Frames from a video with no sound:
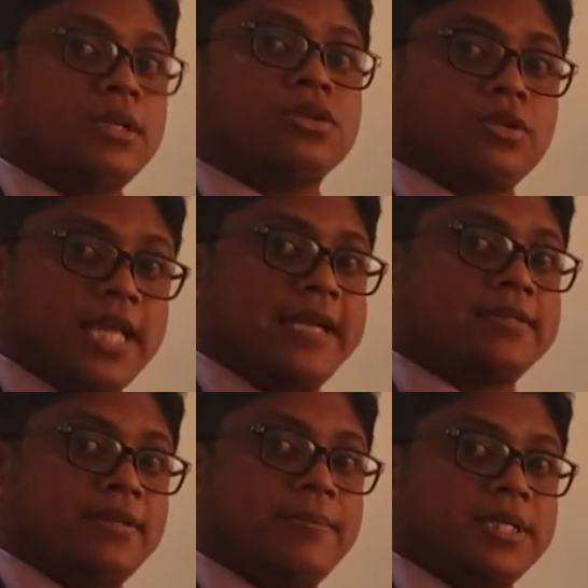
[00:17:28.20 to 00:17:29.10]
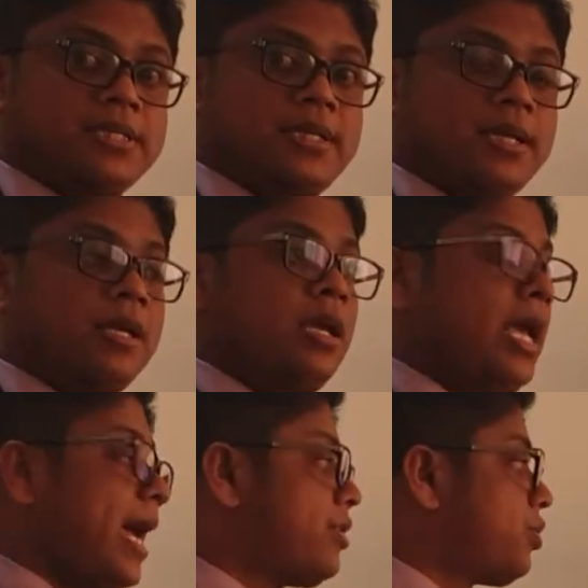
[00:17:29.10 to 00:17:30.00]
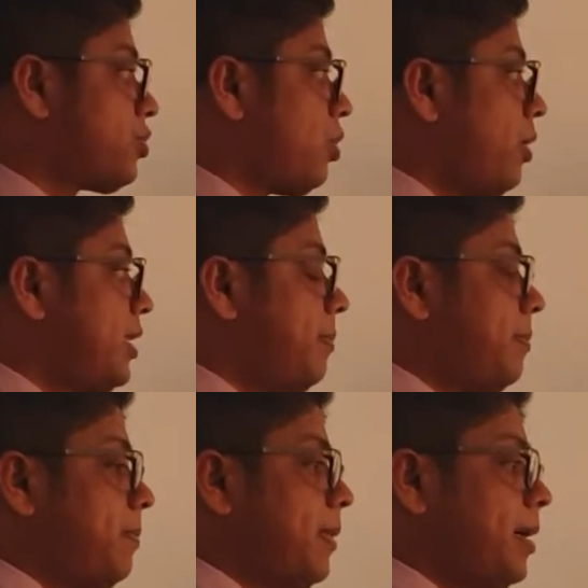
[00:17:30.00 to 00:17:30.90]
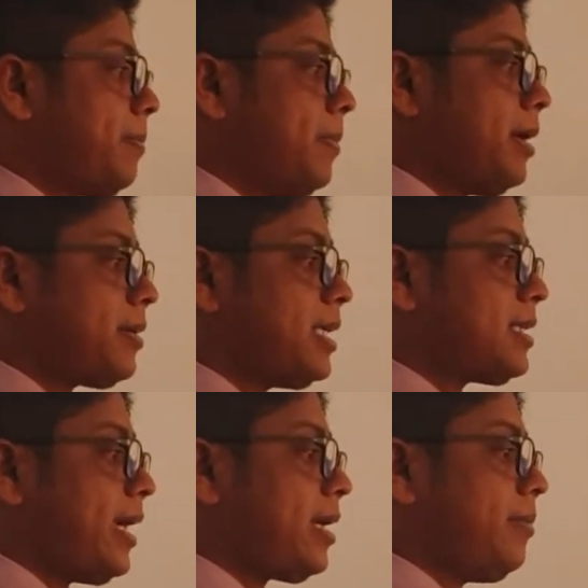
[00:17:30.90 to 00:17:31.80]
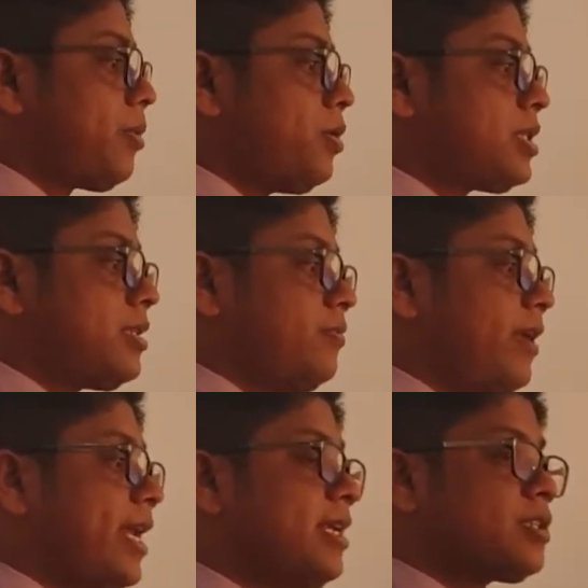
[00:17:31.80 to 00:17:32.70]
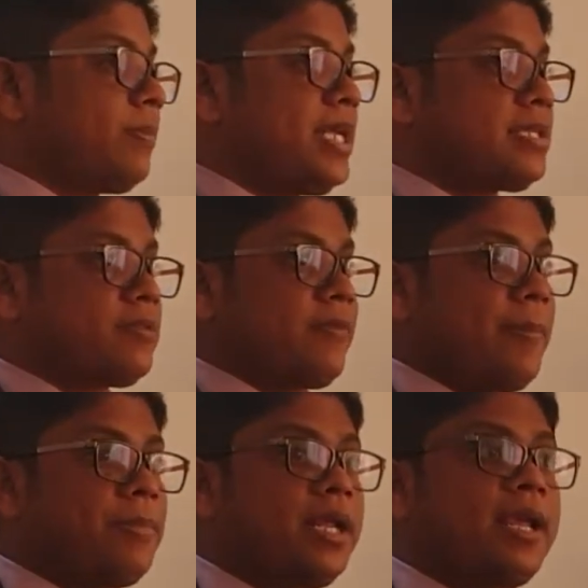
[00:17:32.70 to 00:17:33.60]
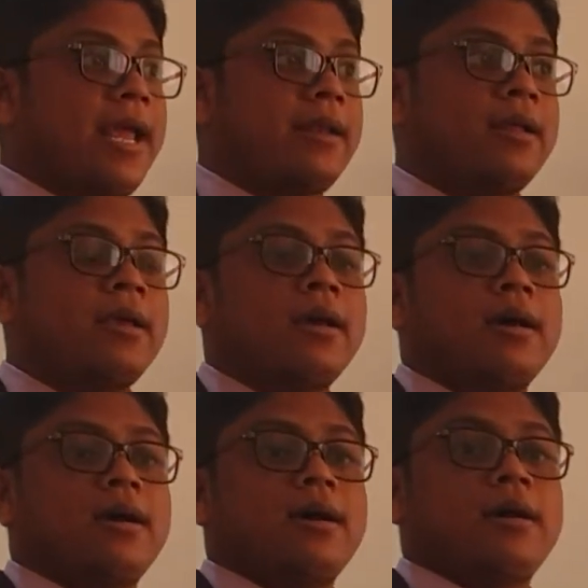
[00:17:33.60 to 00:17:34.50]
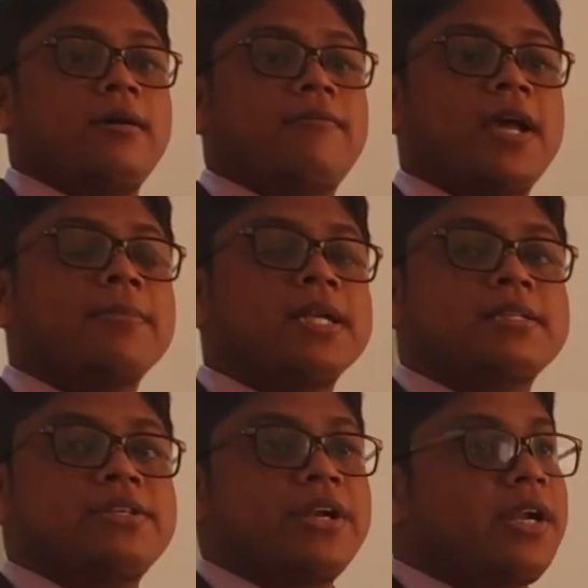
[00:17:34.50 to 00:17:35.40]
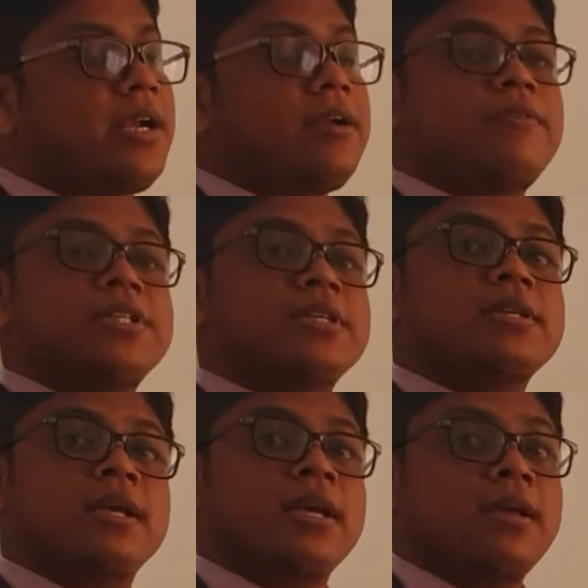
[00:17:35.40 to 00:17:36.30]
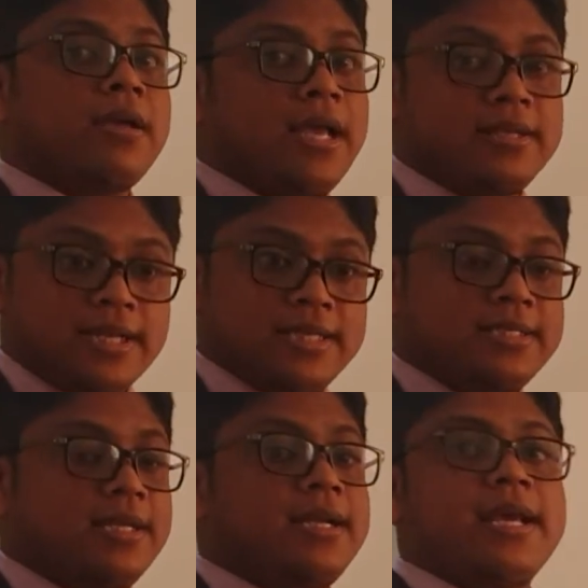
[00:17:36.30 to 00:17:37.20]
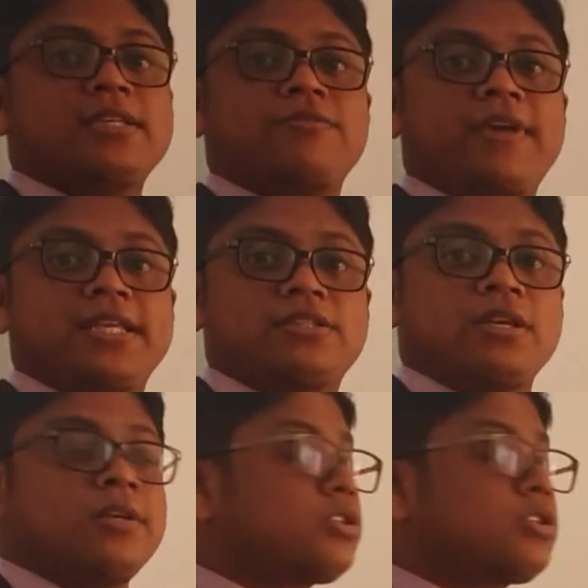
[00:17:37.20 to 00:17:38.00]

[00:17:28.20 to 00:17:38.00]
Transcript: So that is the first thing. As you saw in the recycling process, various places fabric and fiber is generated, which is considered as waste.